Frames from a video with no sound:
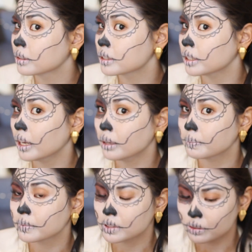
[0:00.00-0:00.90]
See that?
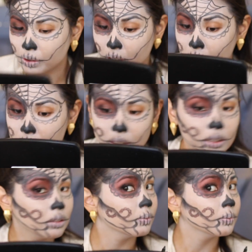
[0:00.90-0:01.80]
It's very
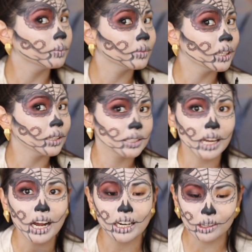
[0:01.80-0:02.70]
easy. It's
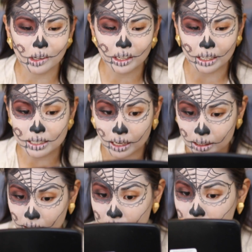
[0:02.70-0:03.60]
not gonna look
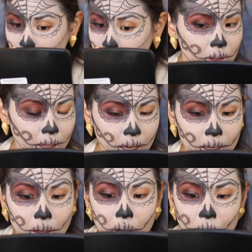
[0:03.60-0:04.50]
exactly the same. So
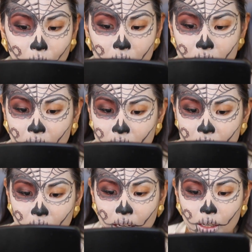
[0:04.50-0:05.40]
then once
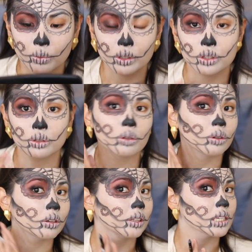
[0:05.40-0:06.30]
that's done, we'll
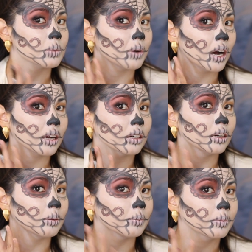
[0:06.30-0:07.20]
do this
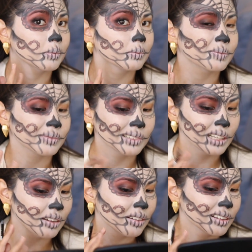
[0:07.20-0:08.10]
bottom,
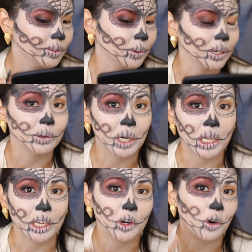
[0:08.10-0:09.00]
what do you
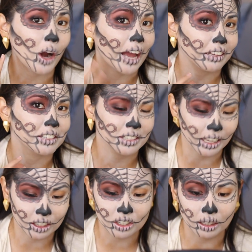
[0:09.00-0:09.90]
call it, cracked
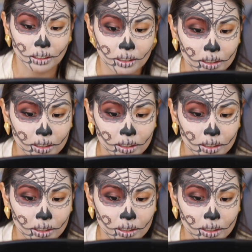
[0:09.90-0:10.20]
section.